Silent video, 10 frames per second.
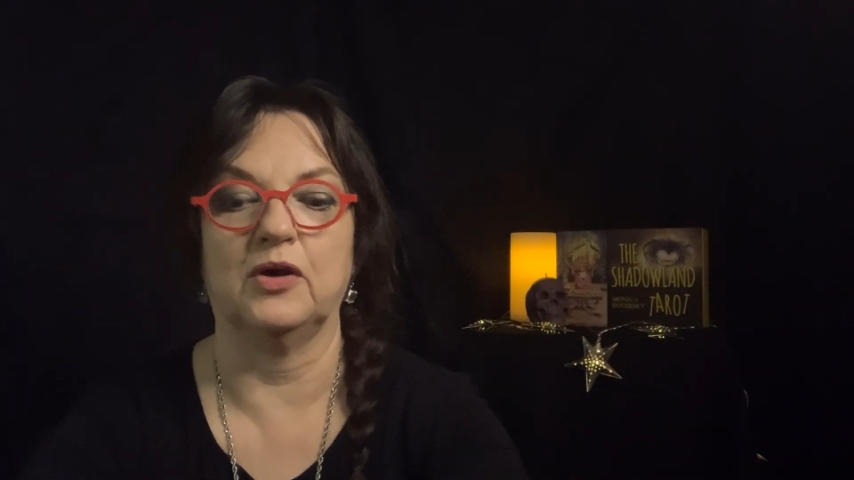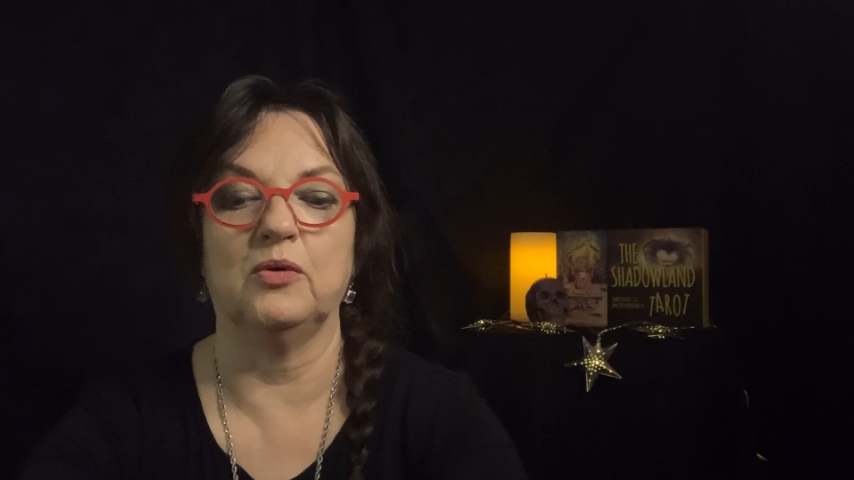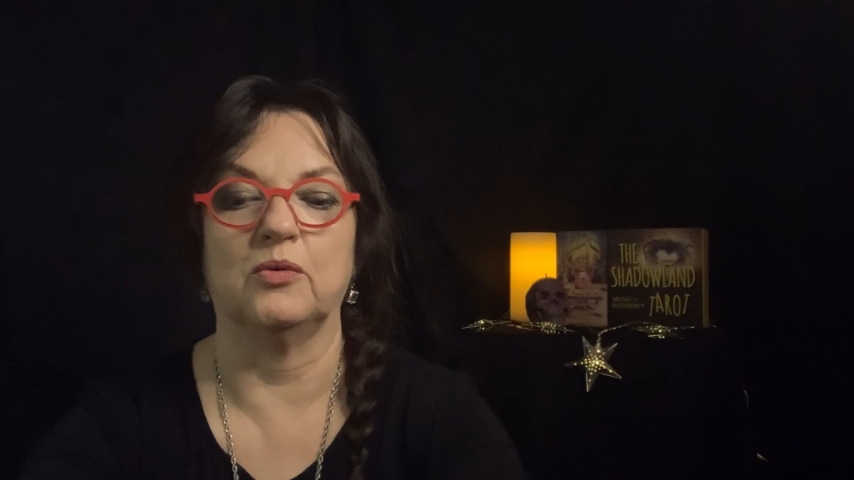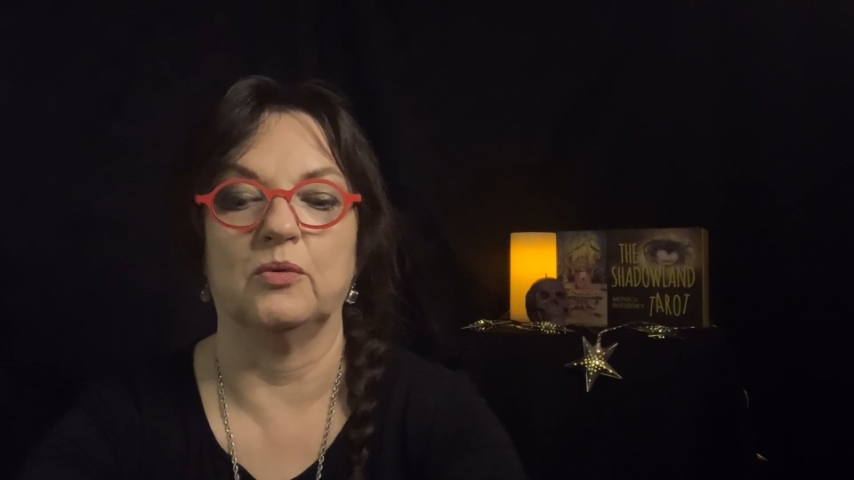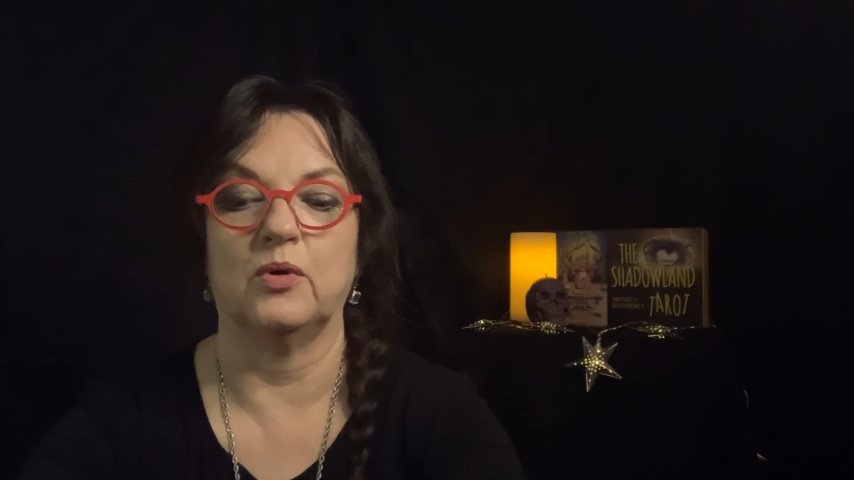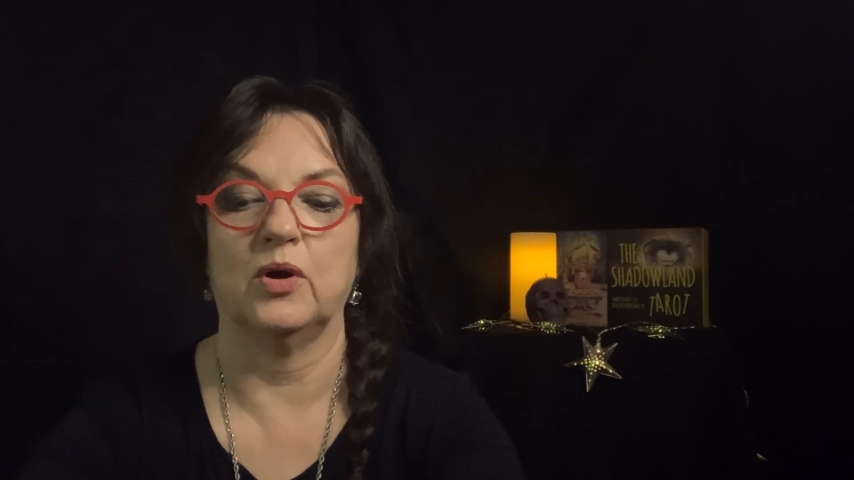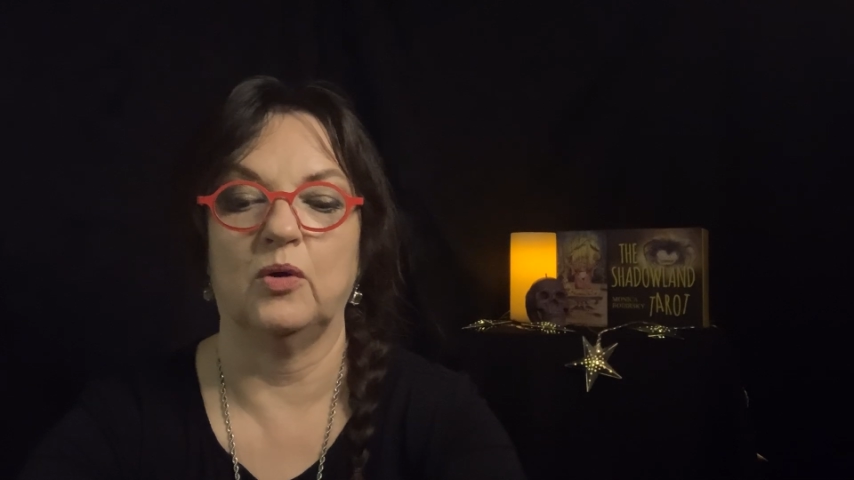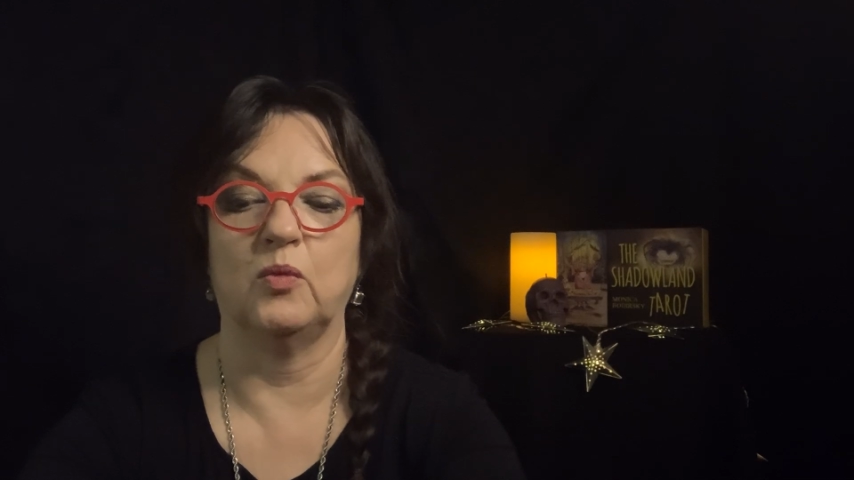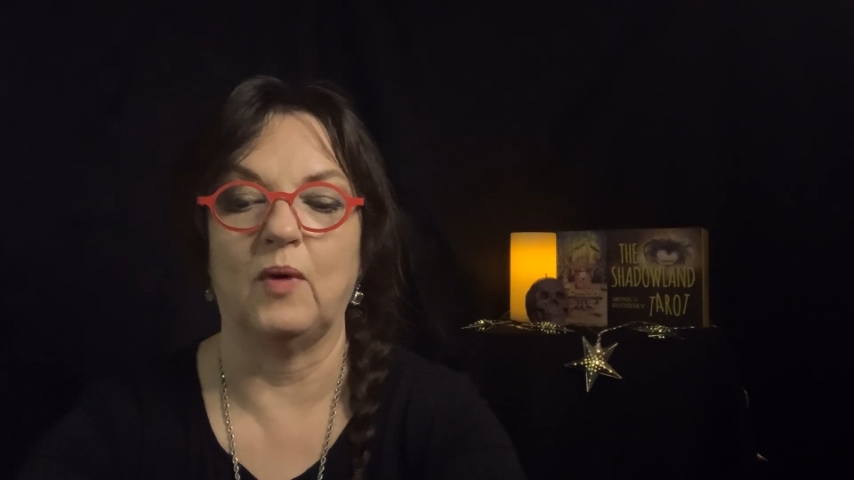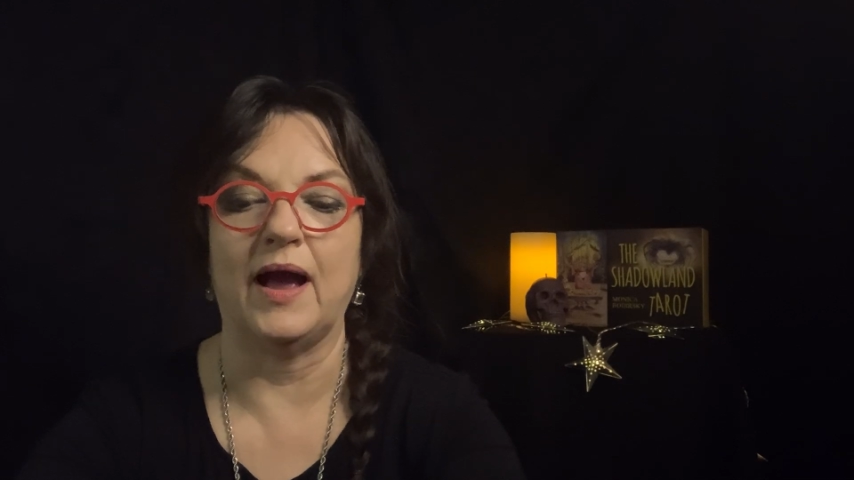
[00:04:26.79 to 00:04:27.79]
oh,
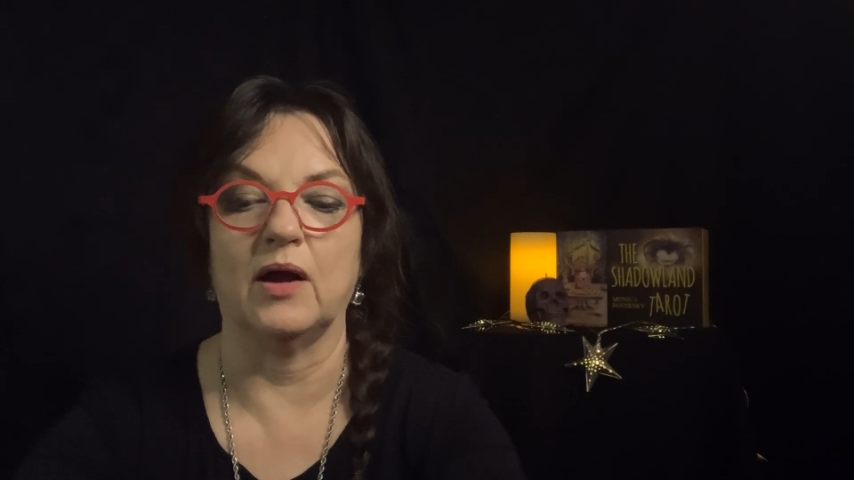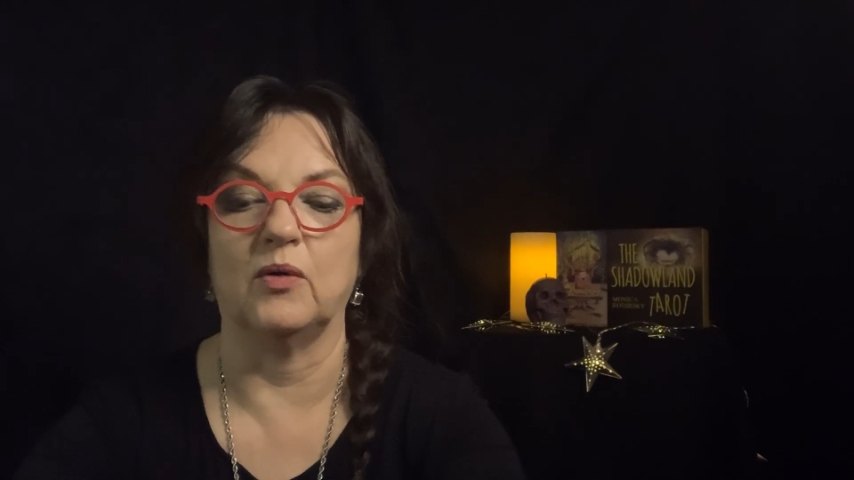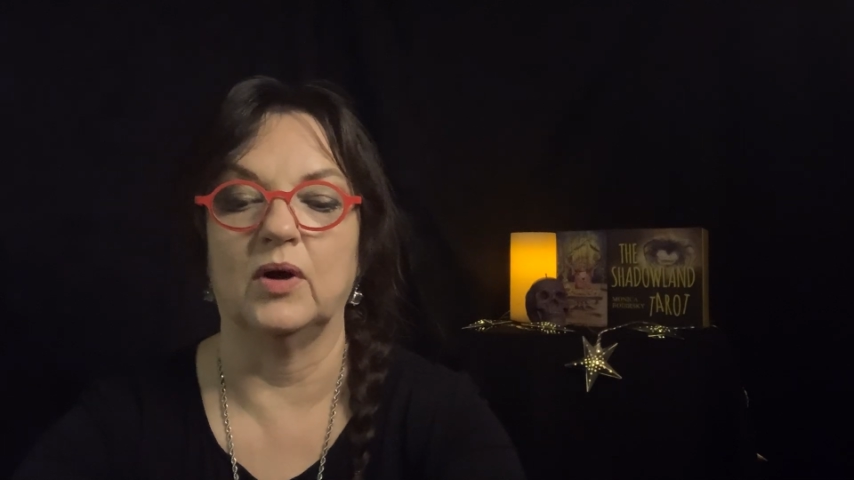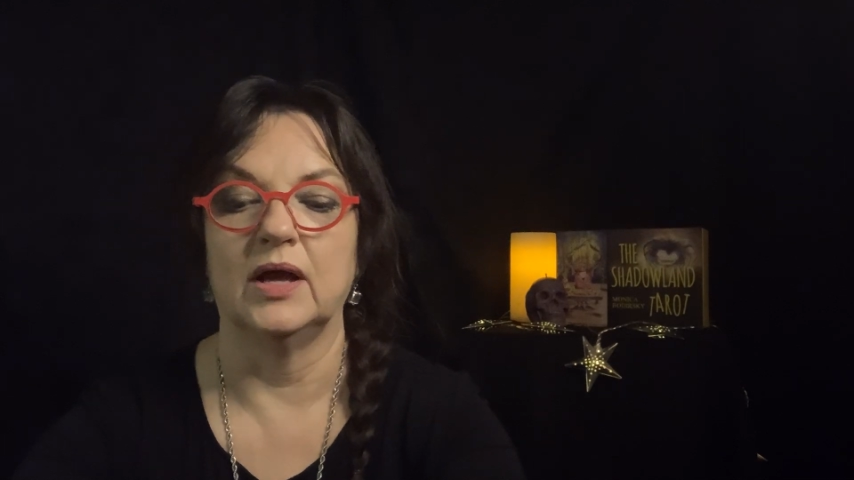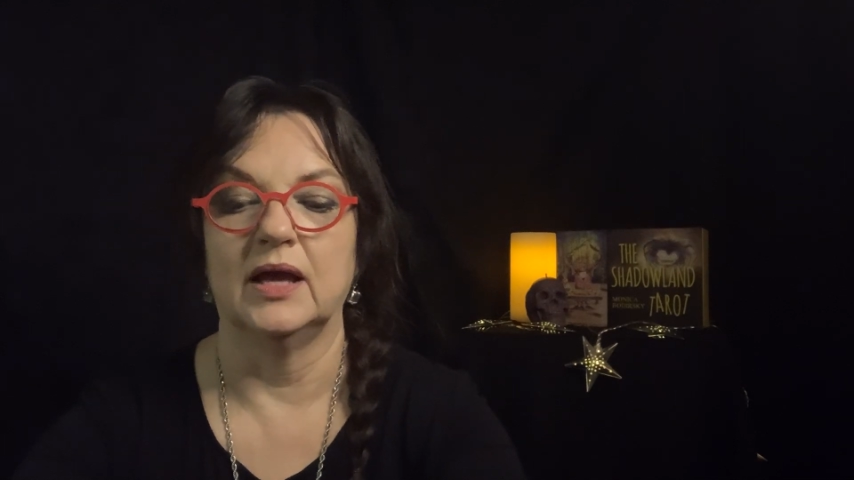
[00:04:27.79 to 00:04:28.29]
wow.